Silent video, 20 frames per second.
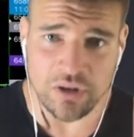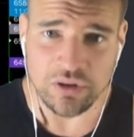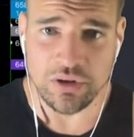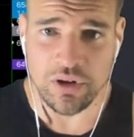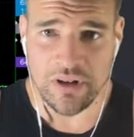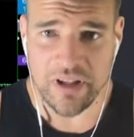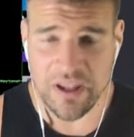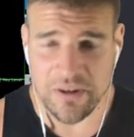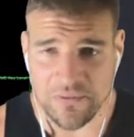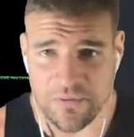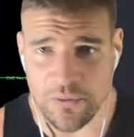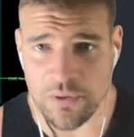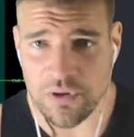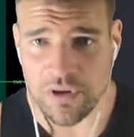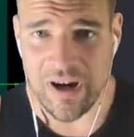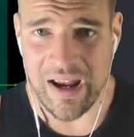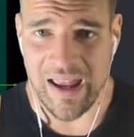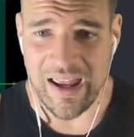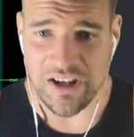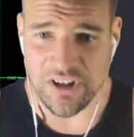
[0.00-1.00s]
looking
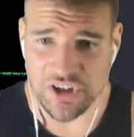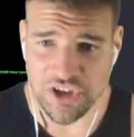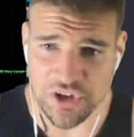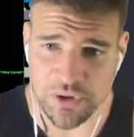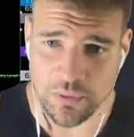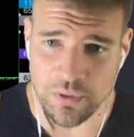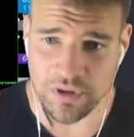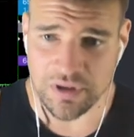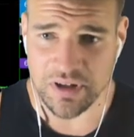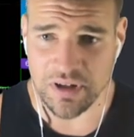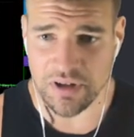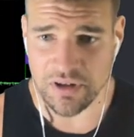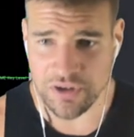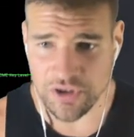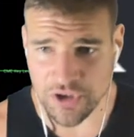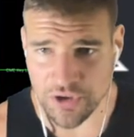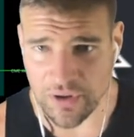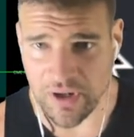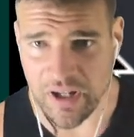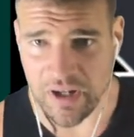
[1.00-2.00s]
for a short
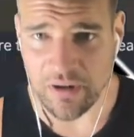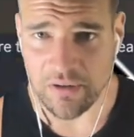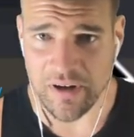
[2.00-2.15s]
trade.